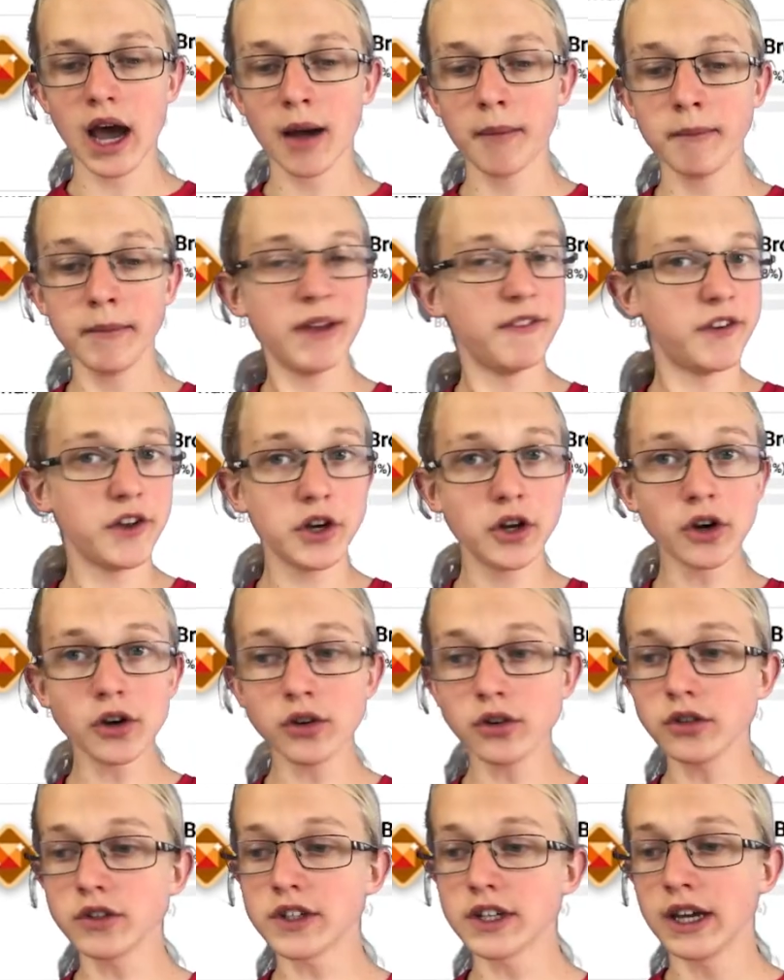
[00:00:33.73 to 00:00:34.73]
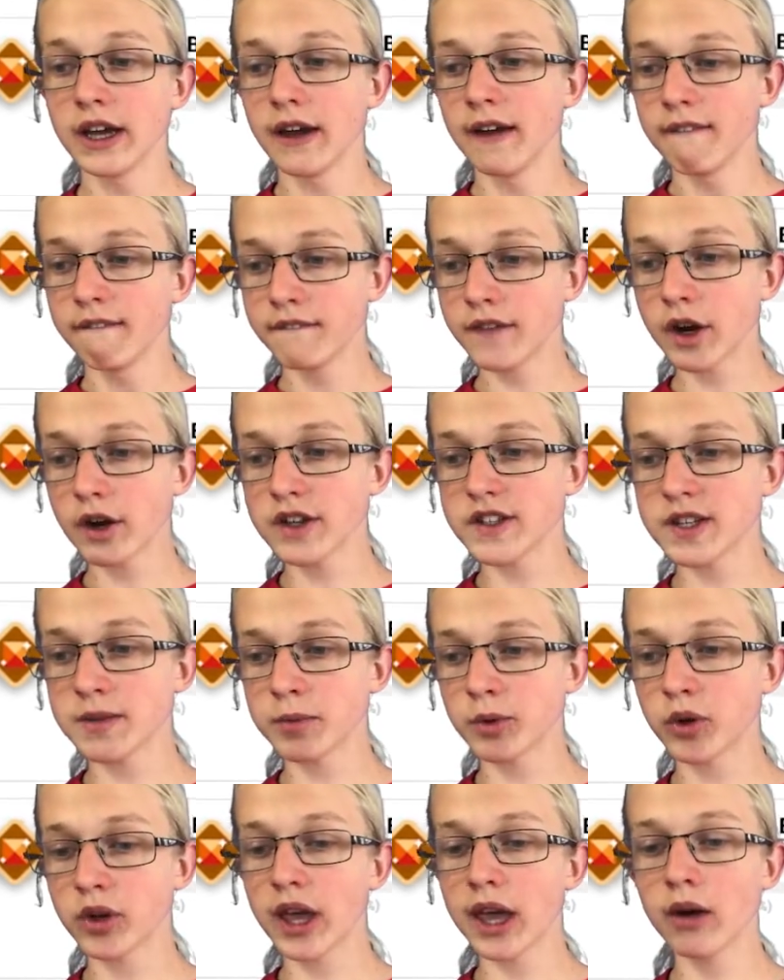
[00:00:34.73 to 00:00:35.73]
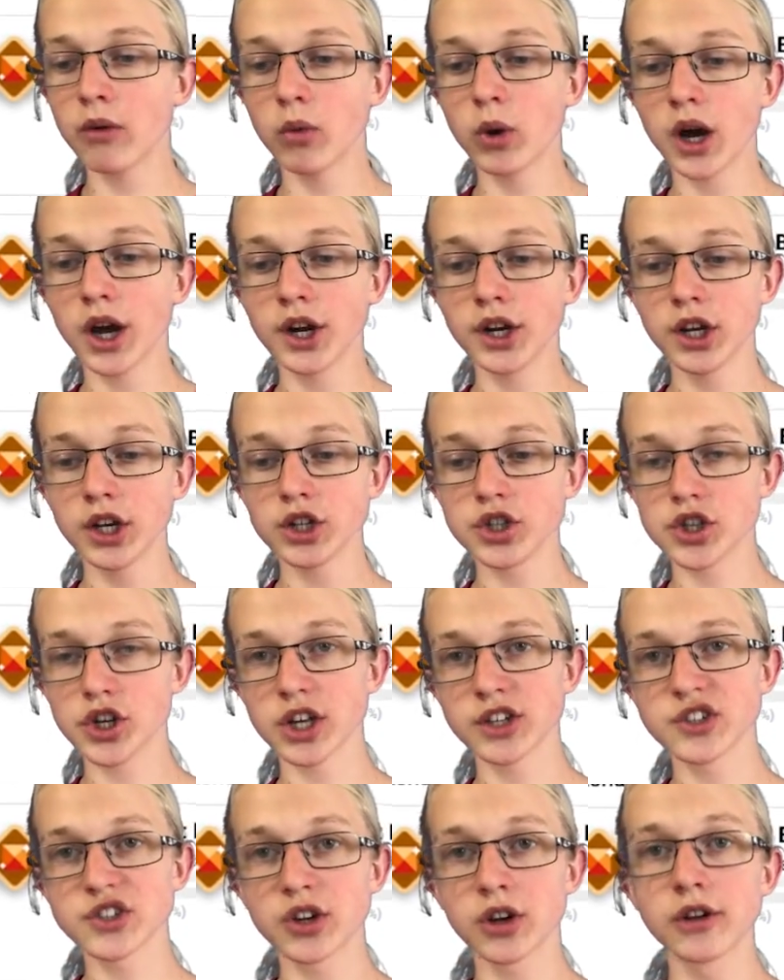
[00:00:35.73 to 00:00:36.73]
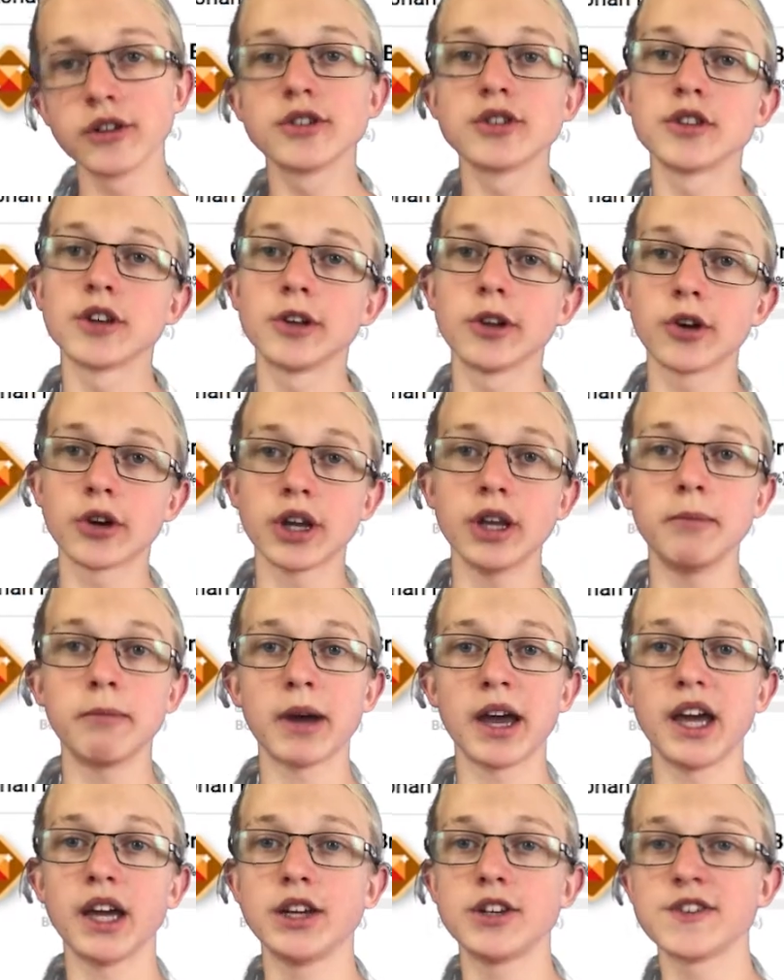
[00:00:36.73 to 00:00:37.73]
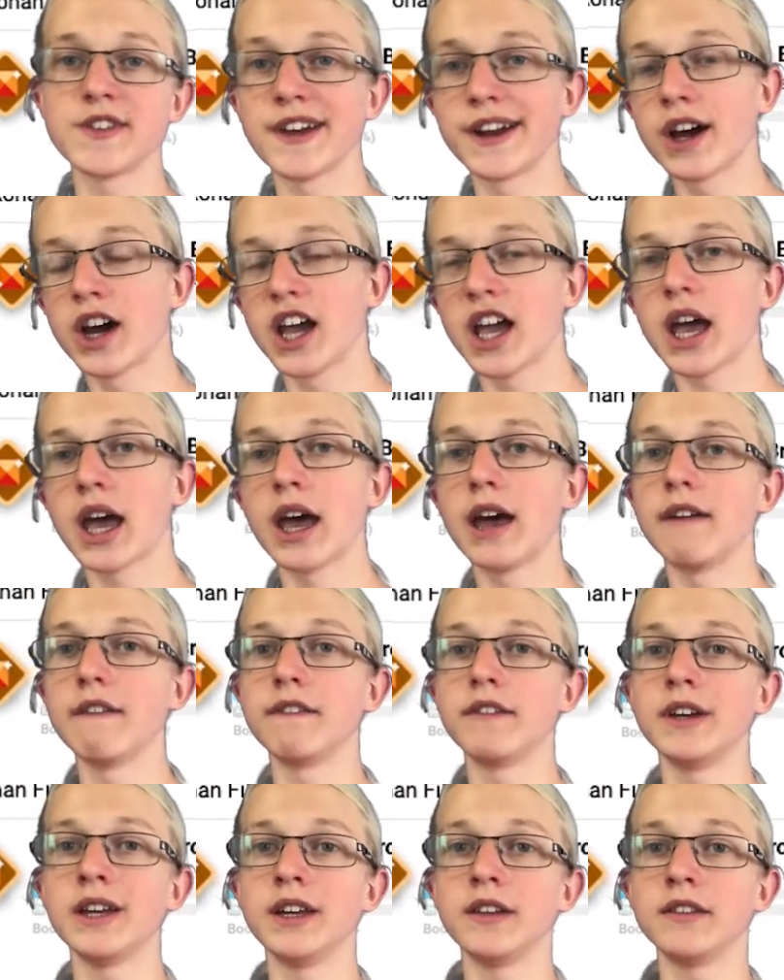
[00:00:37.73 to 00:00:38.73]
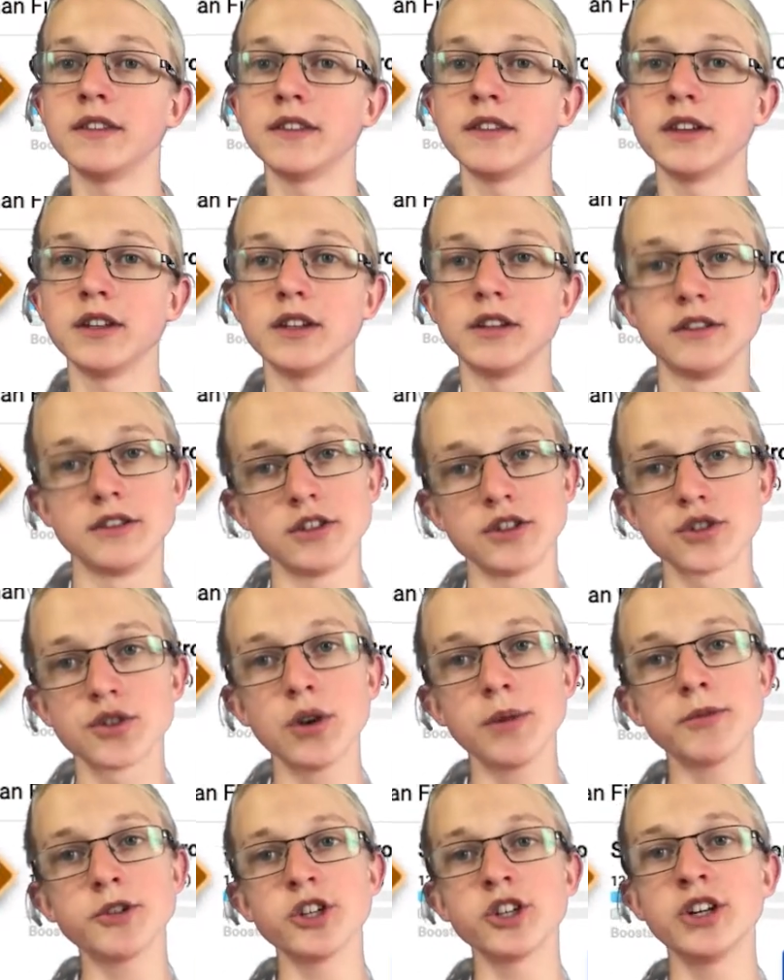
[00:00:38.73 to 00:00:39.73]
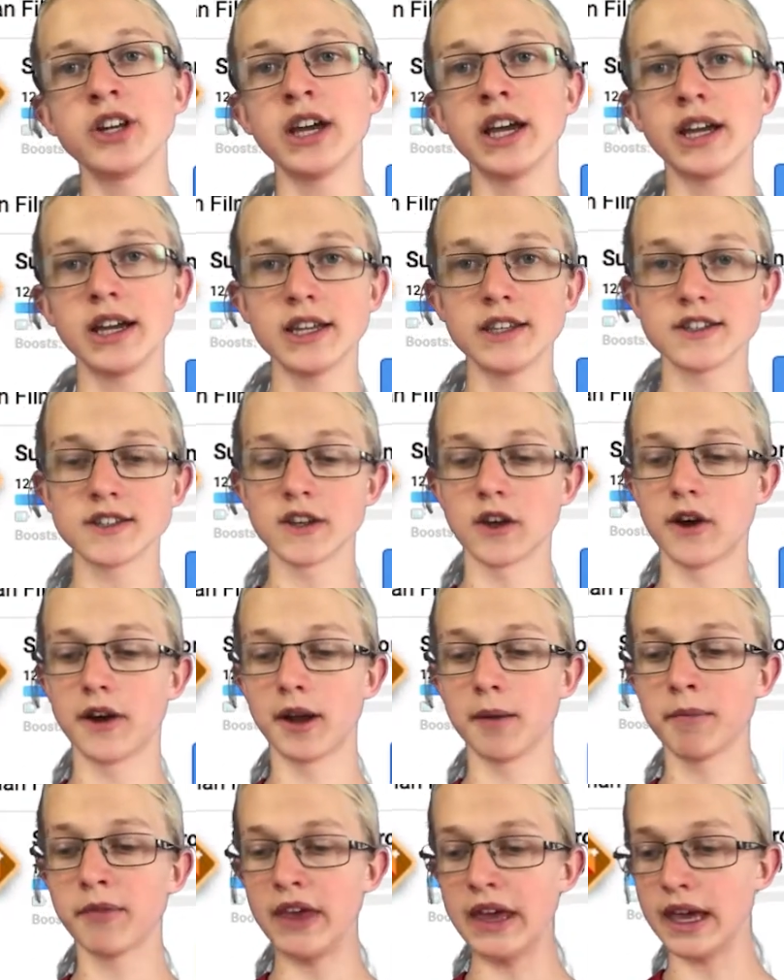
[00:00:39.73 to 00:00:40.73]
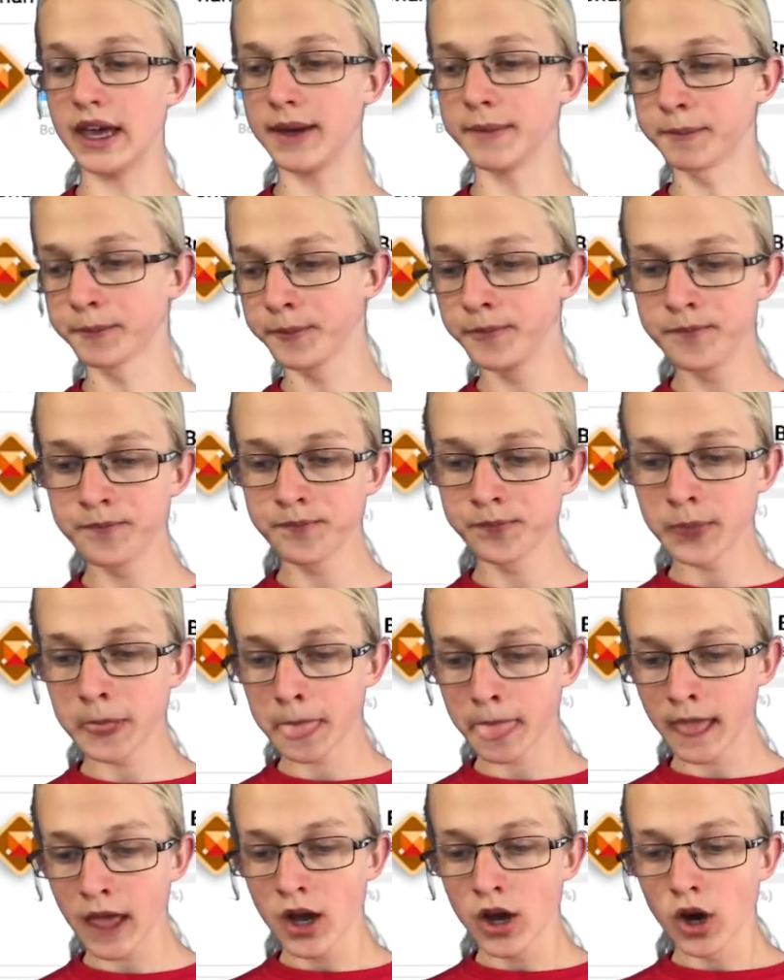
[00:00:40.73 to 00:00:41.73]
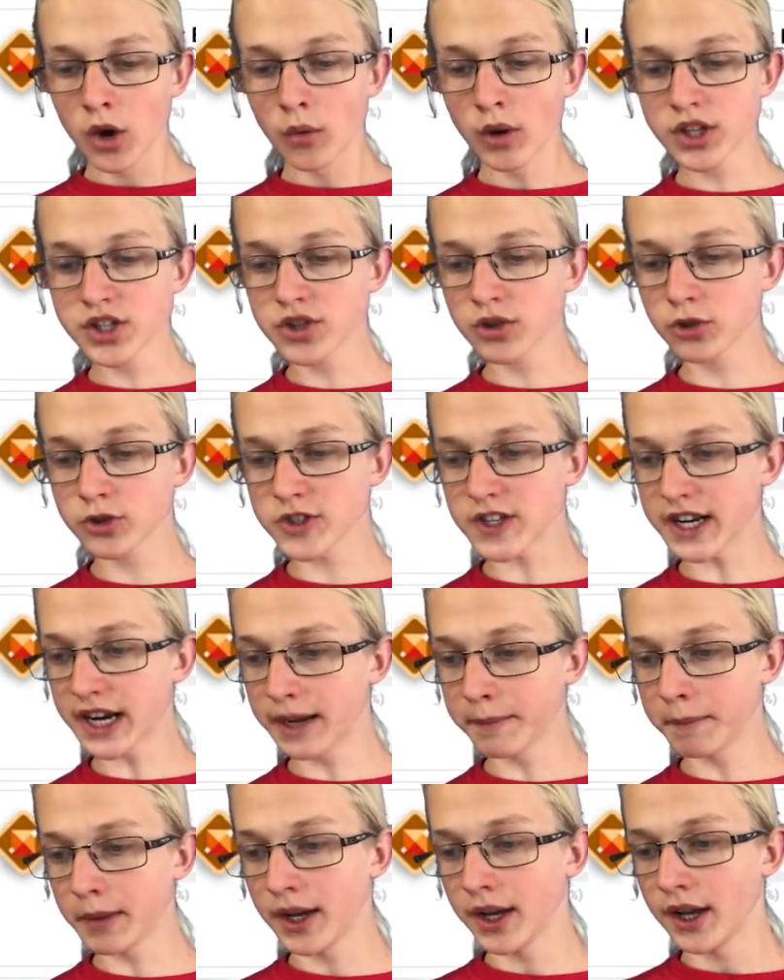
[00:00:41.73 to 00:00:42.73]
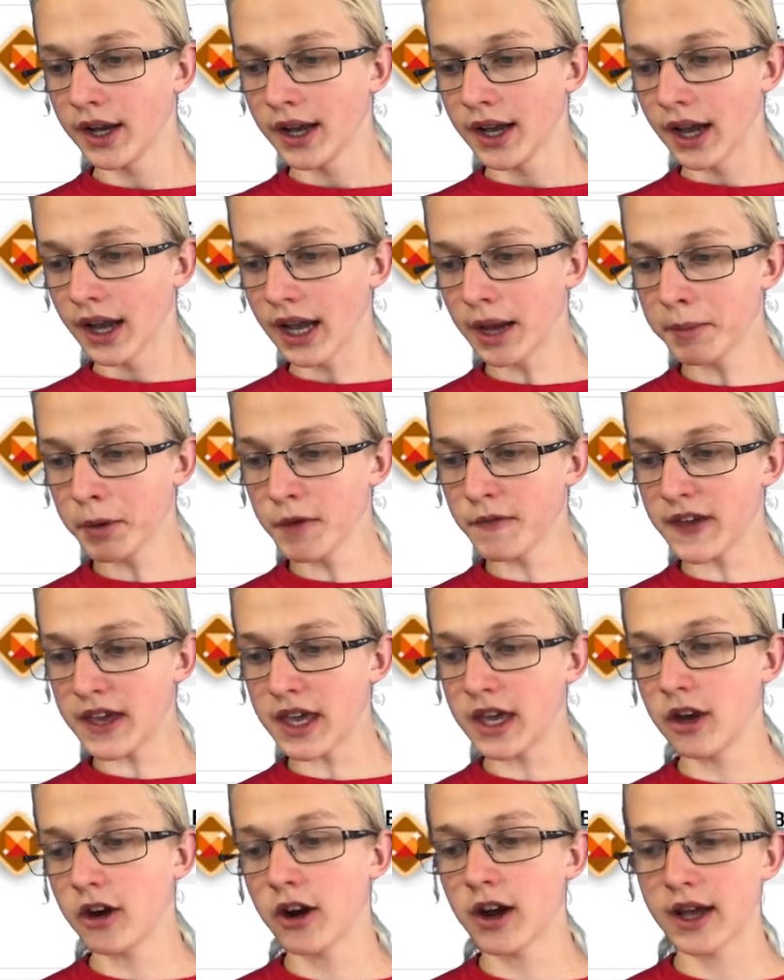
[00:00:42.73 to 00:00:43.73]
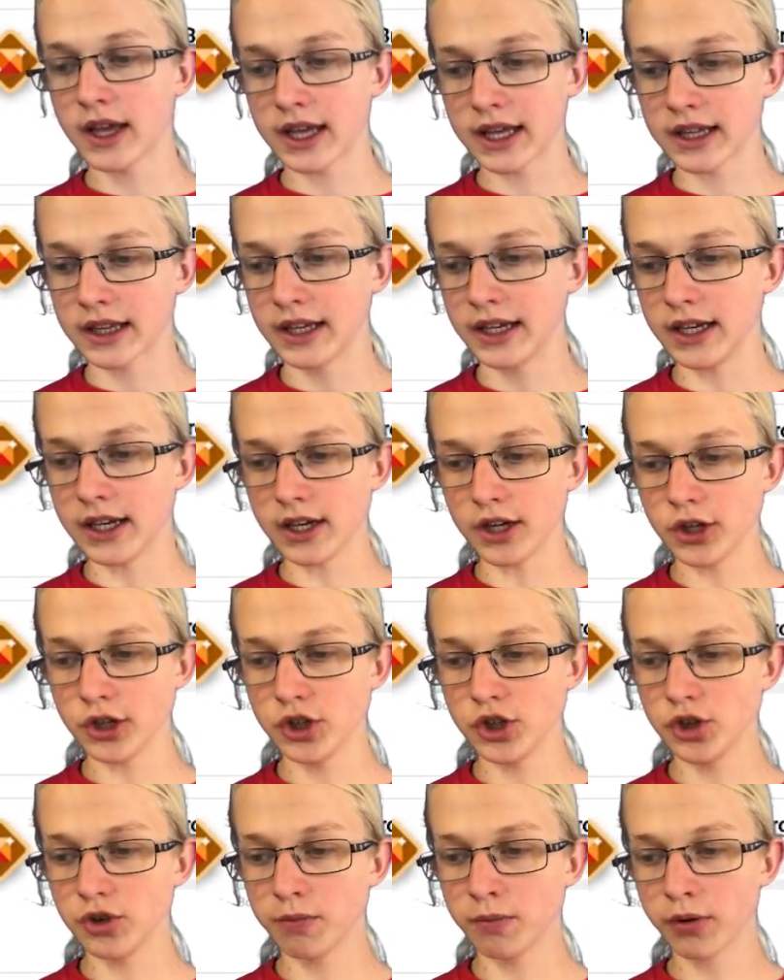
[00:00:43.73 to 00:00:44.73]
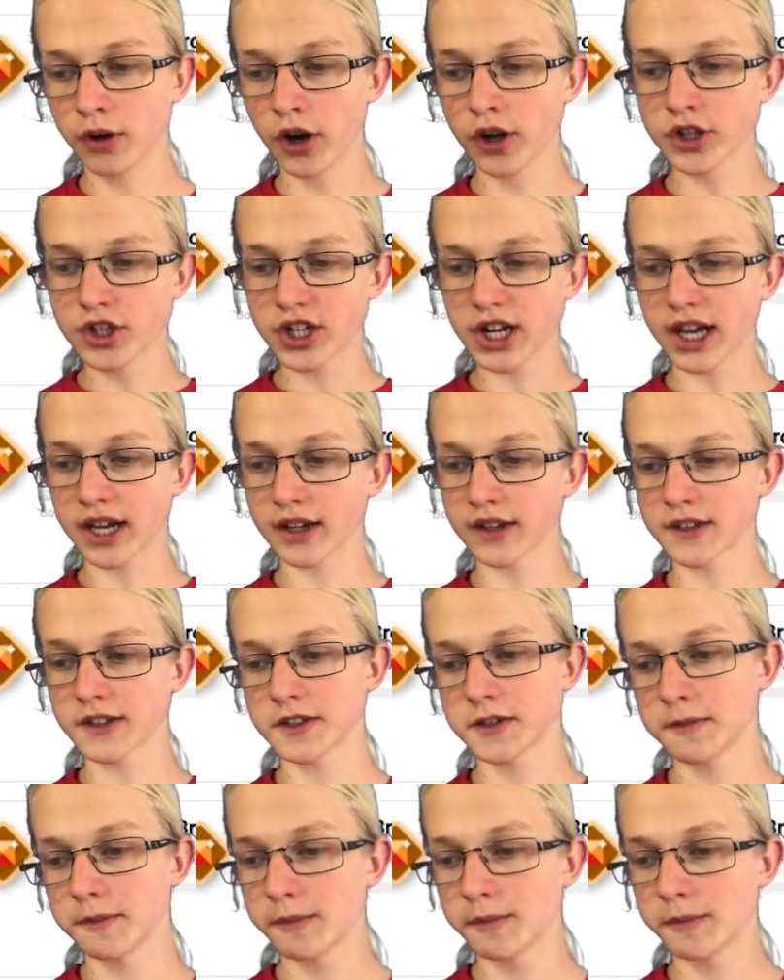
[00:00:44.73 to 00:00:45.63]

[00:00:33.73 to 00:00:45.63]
If you don't, very simple to get one, just go to the login page that I have in the description and sign up there. Once you're all set up, come over here and click New Project.